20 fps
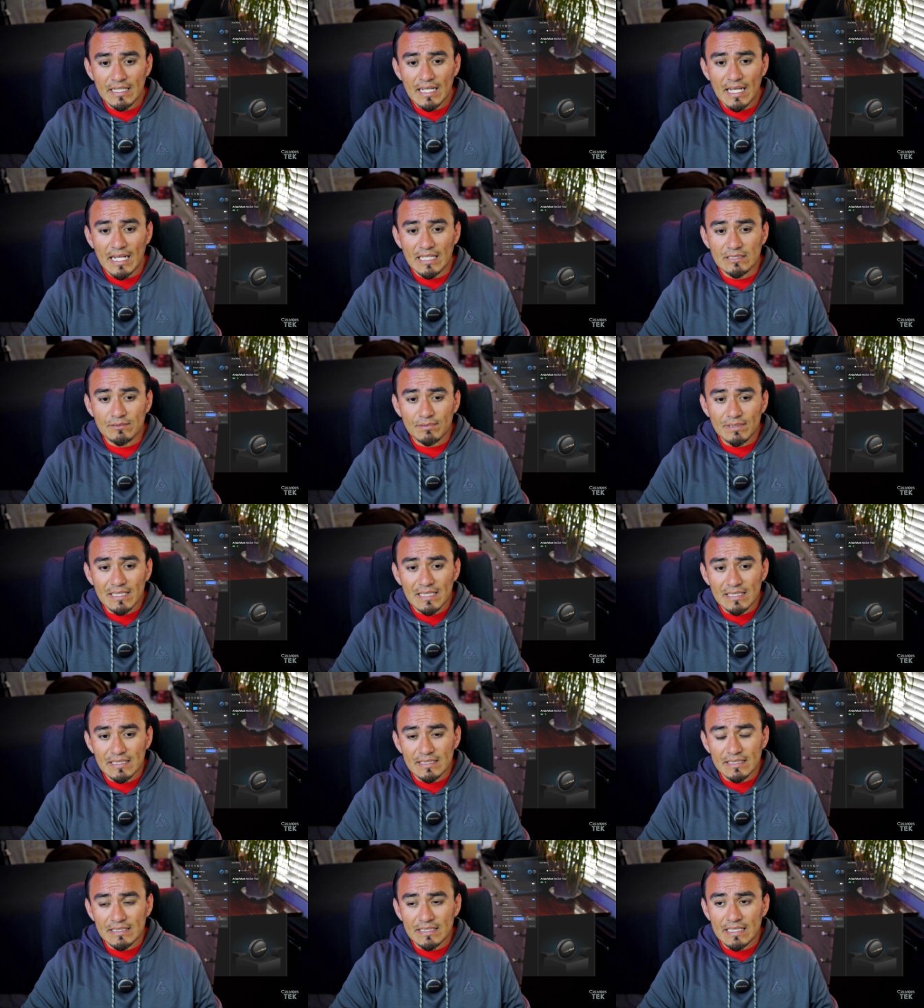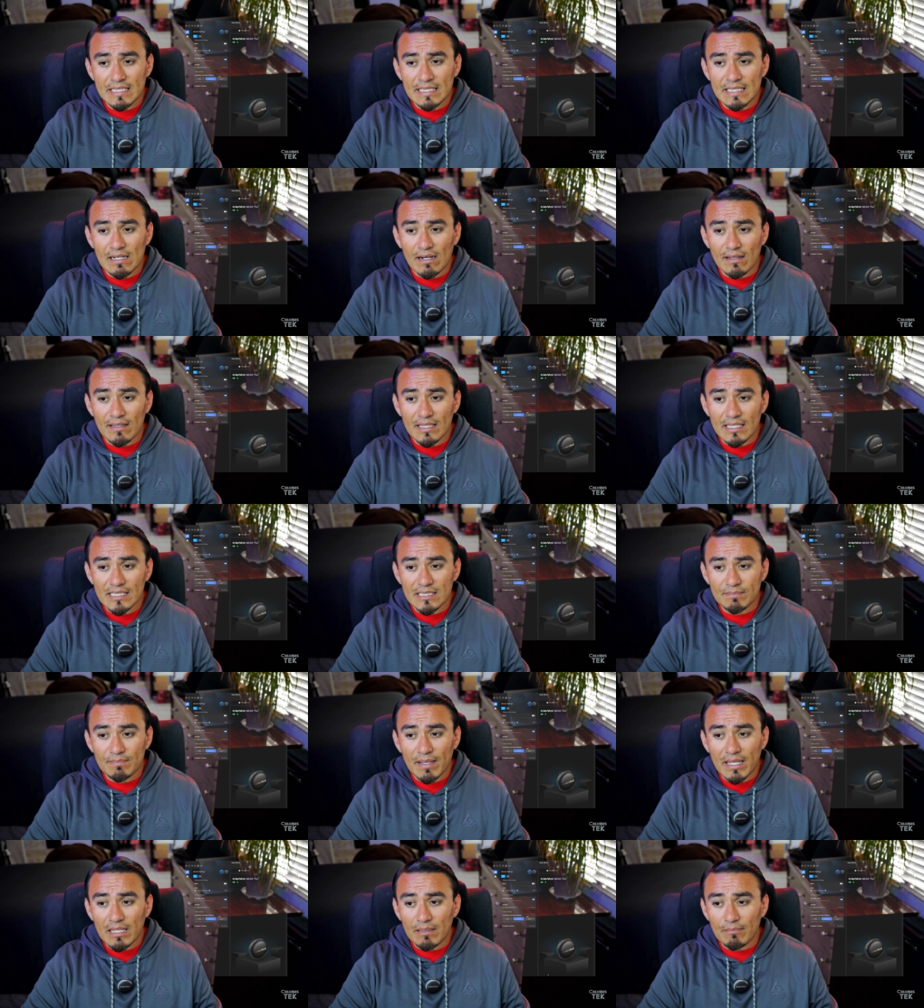As we can see on this
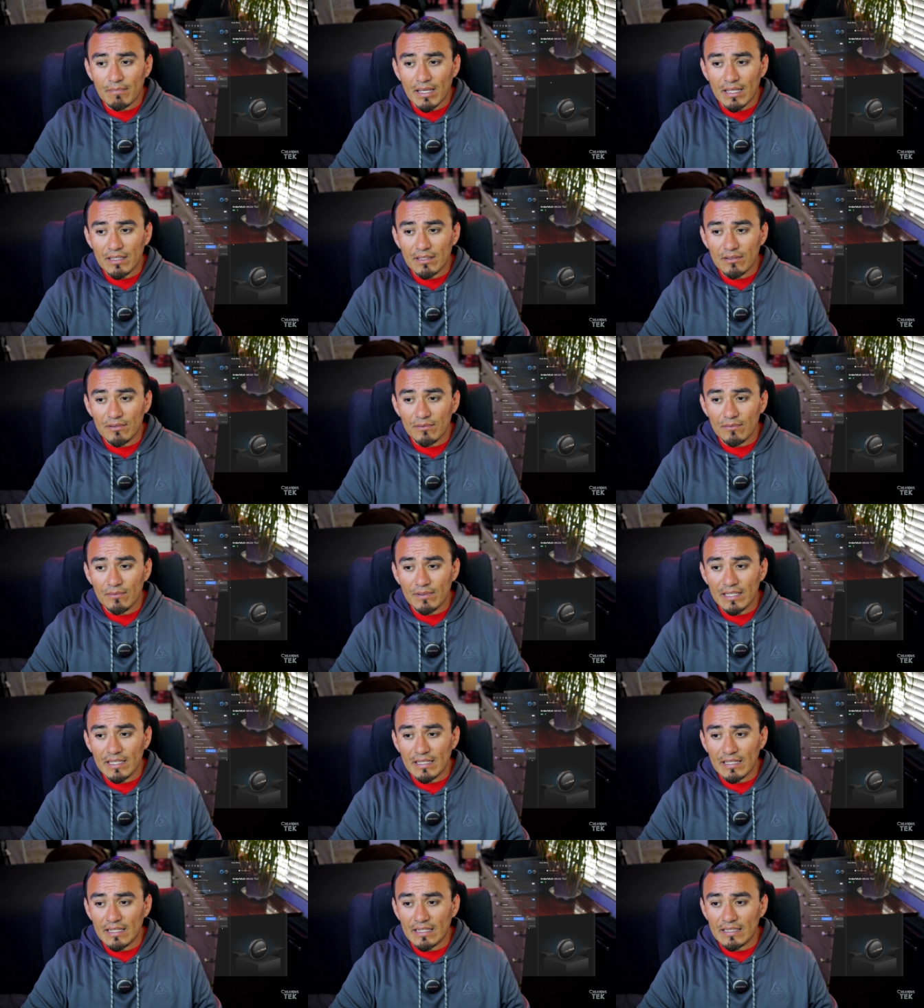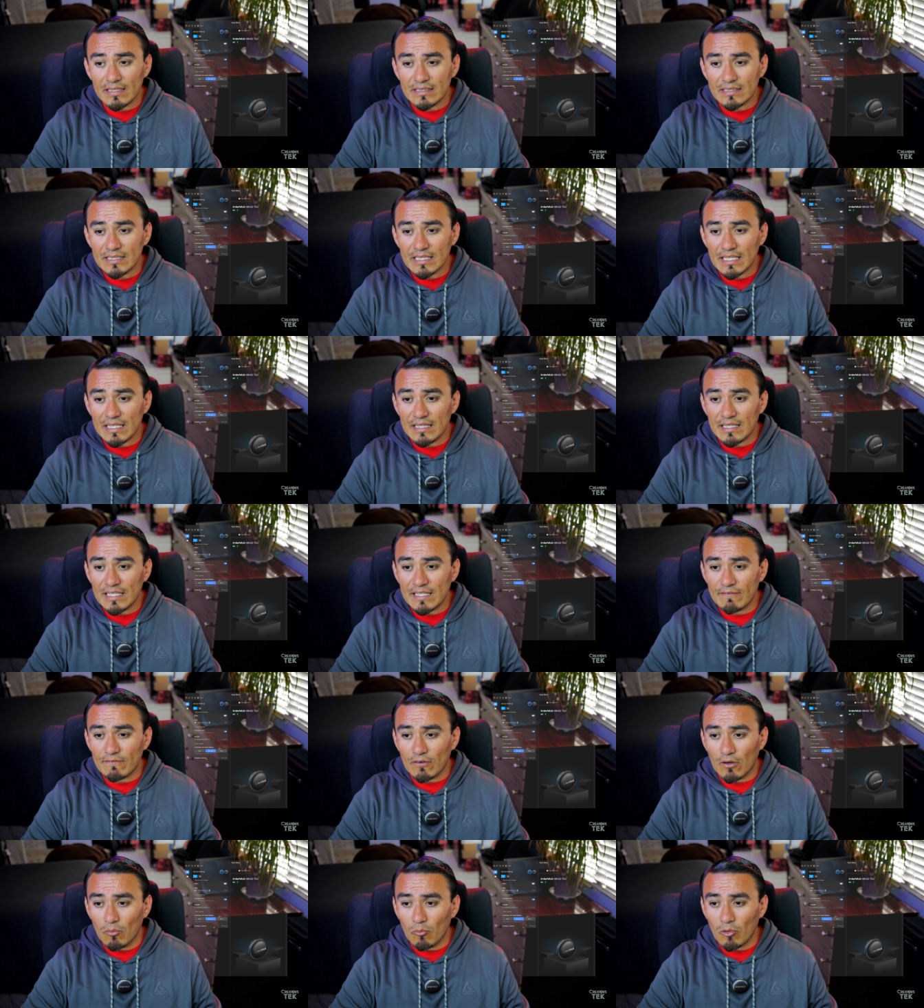main menu, we can see the
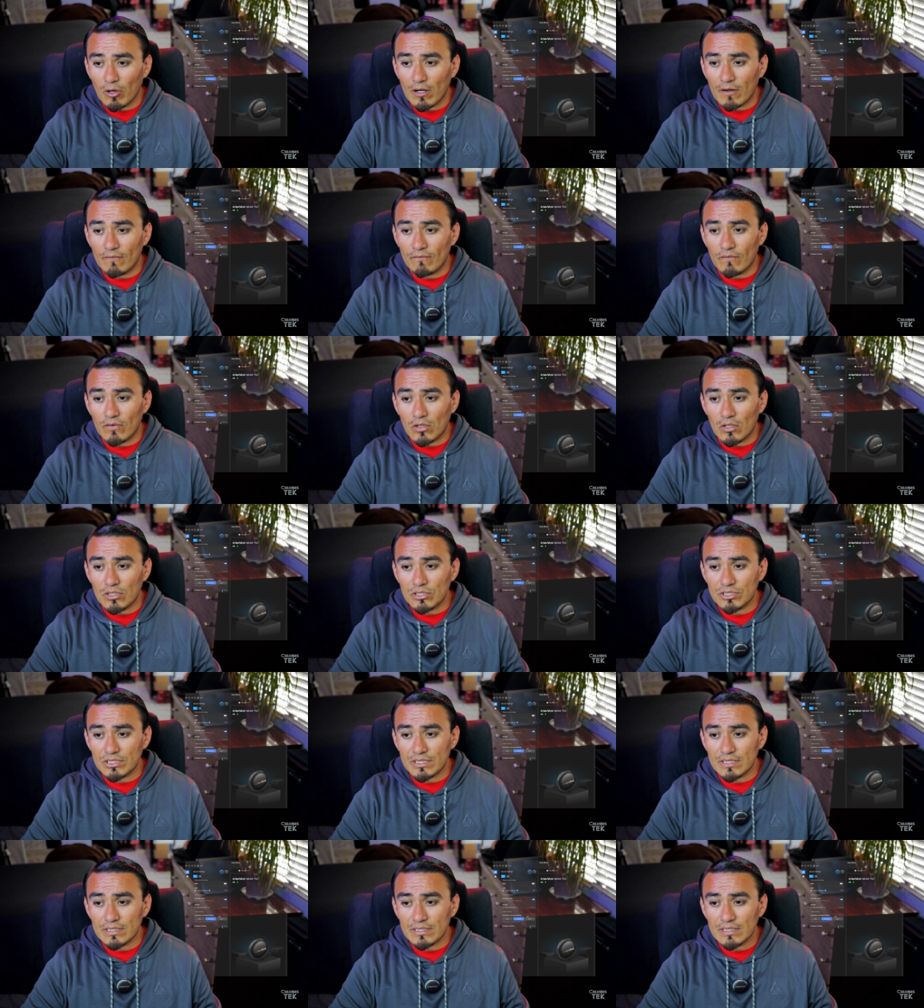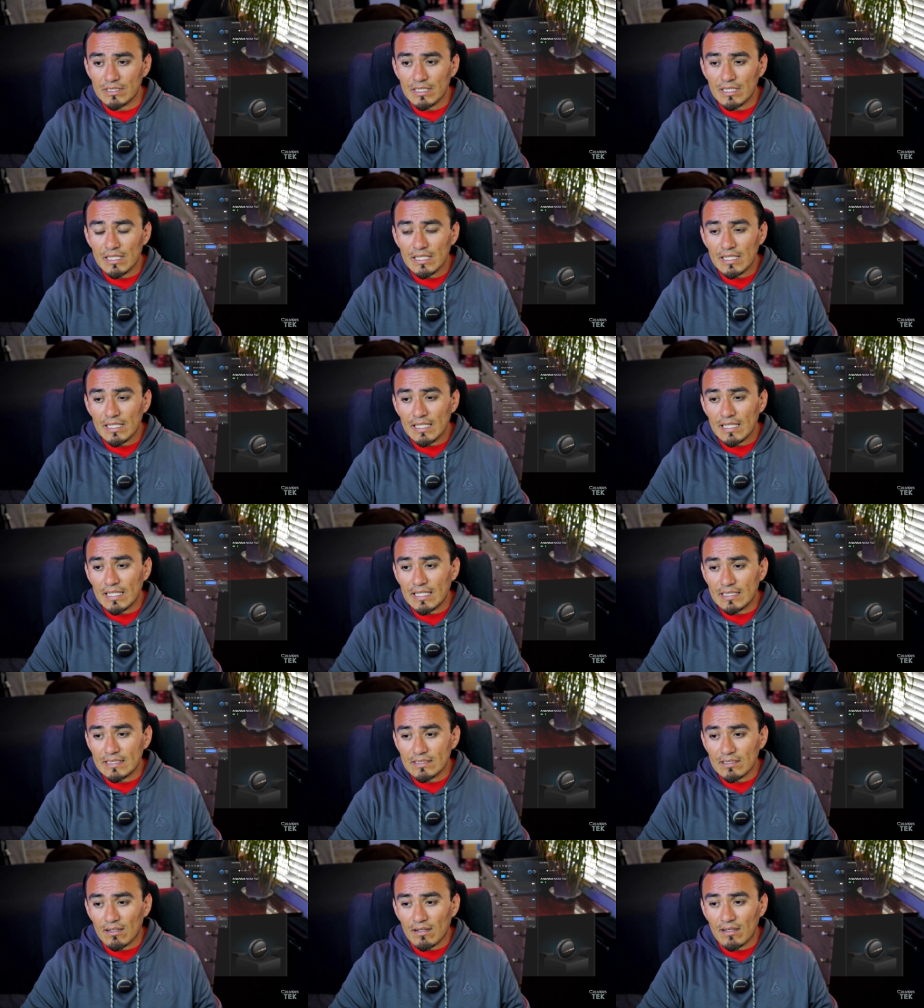firmware version.
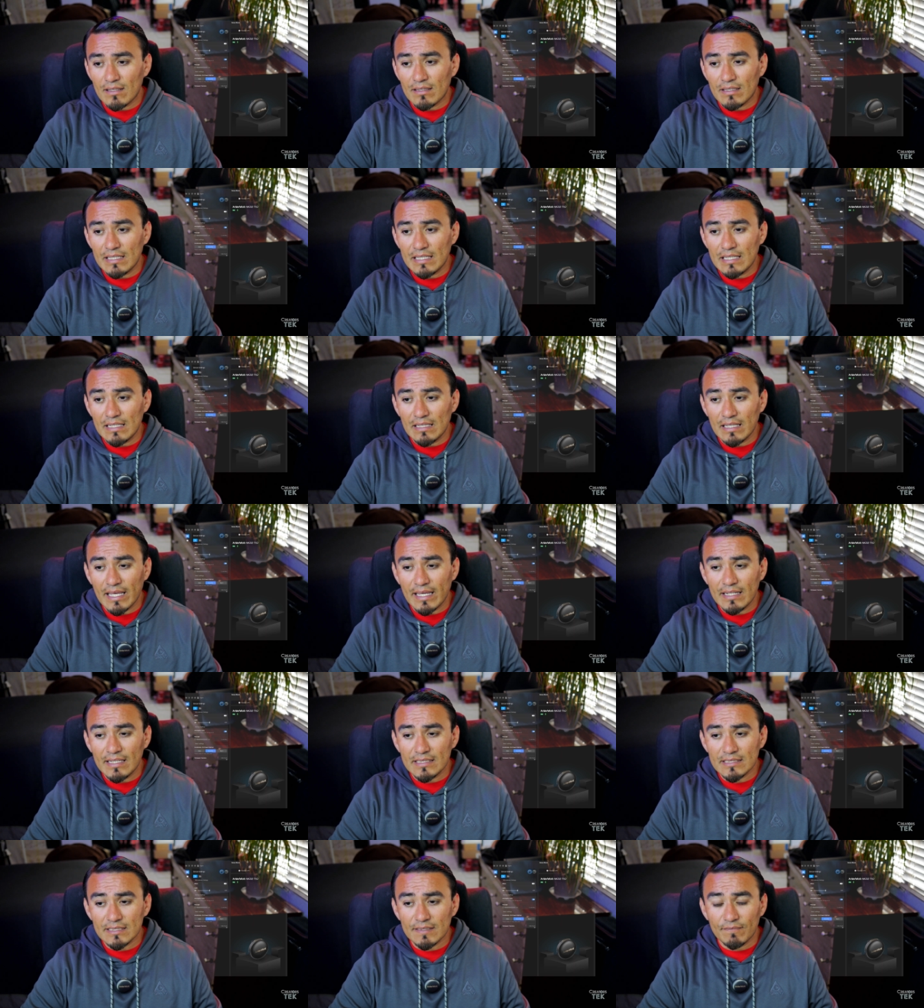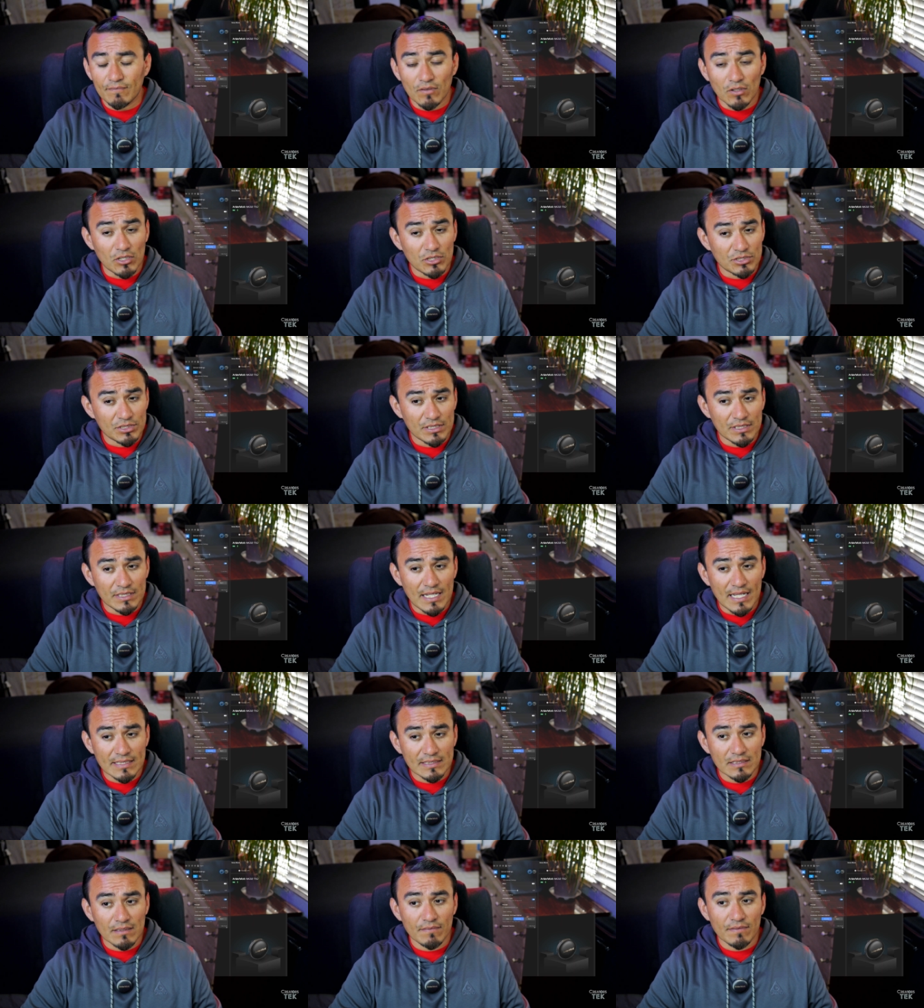It's on the latest version
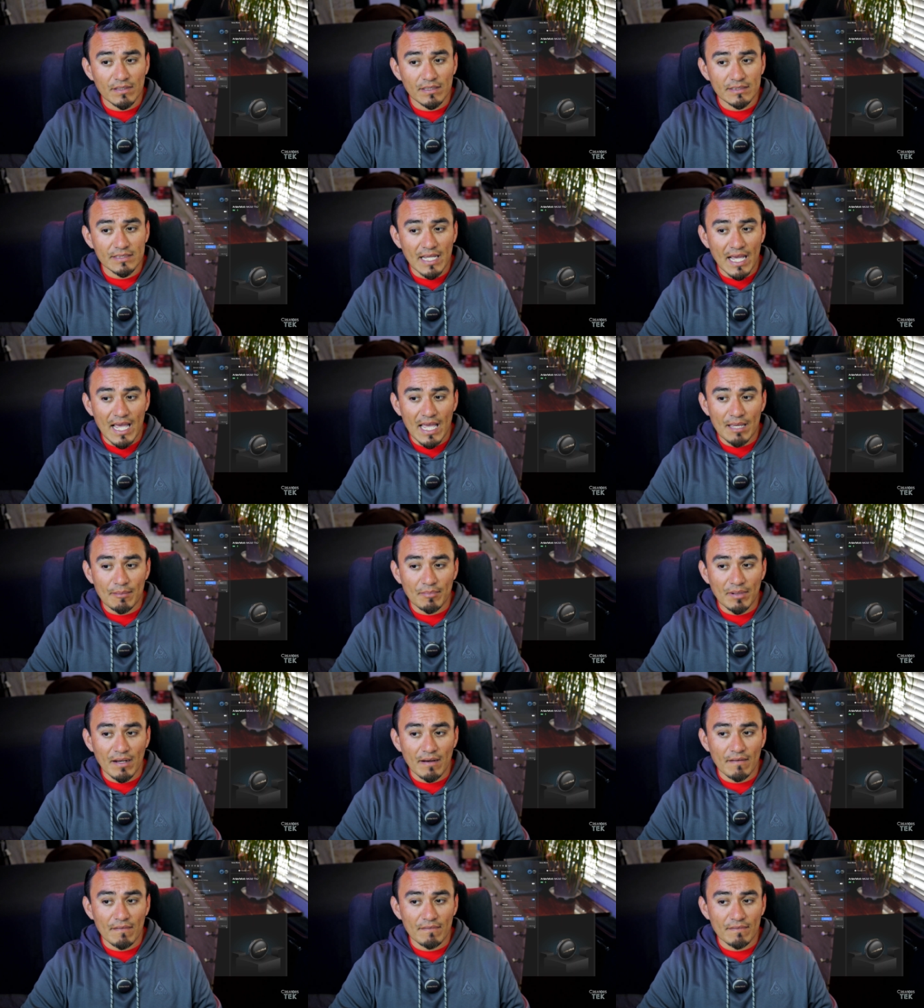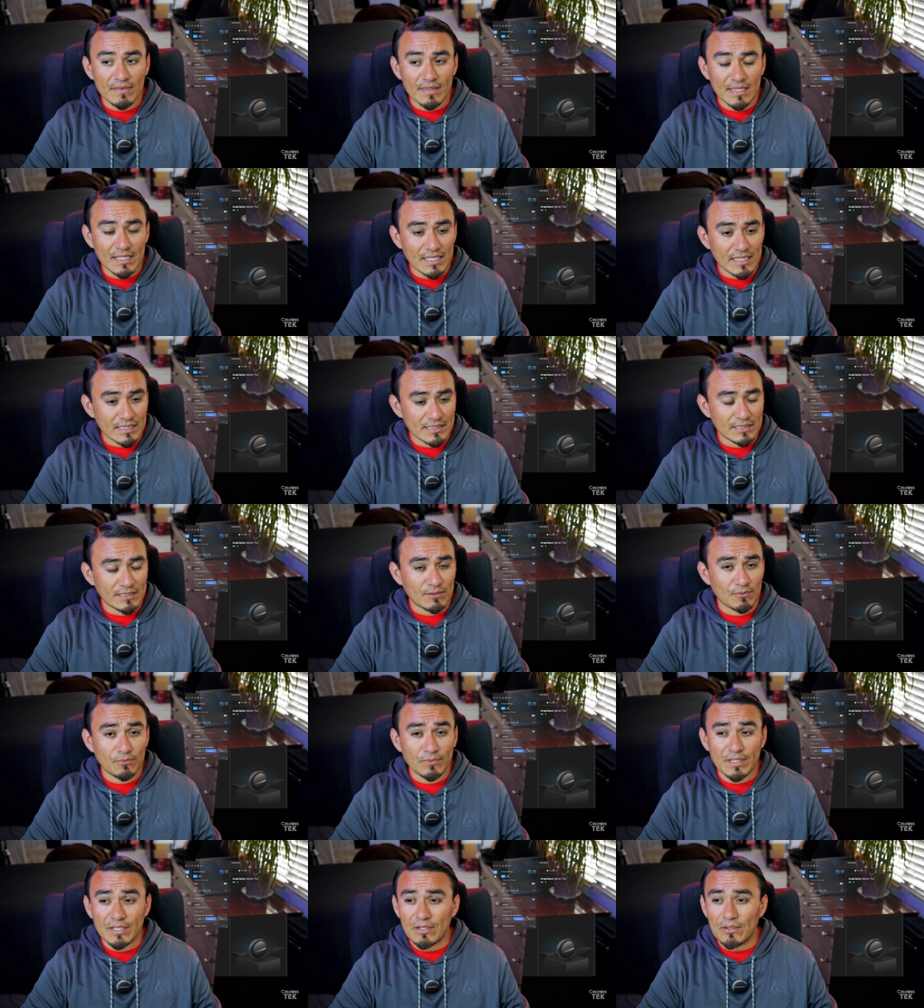as of the time of this
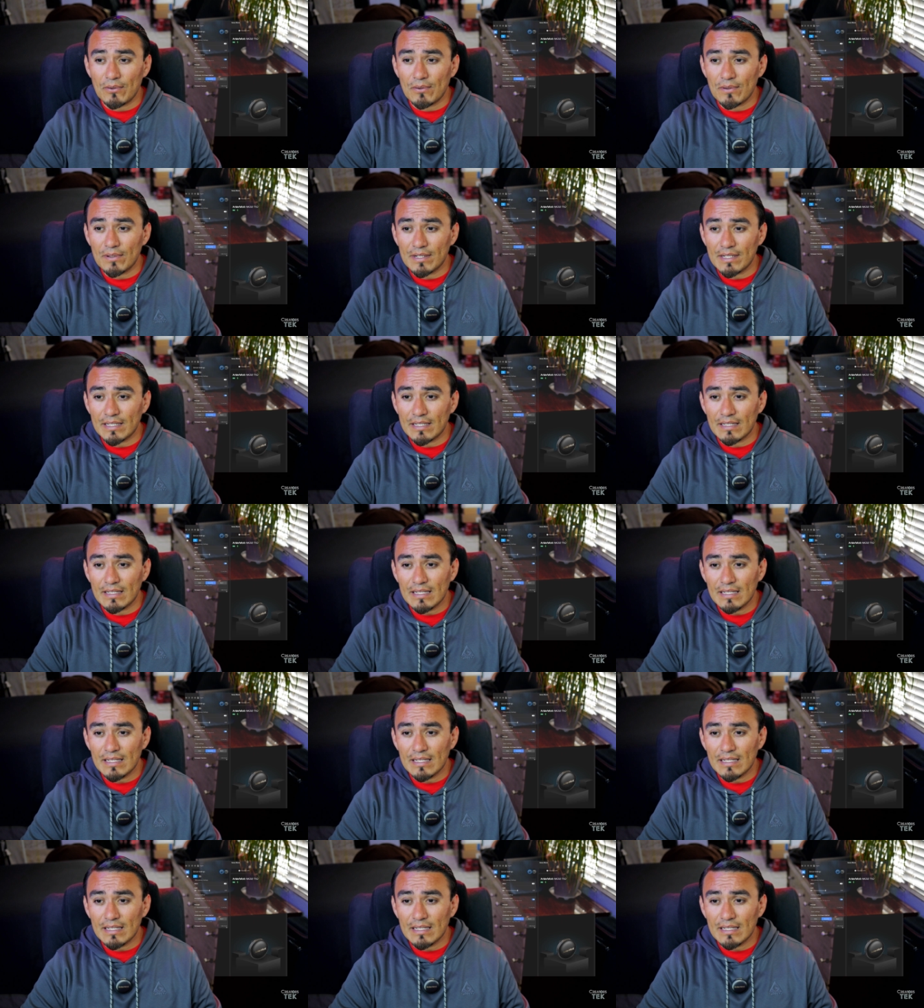recording.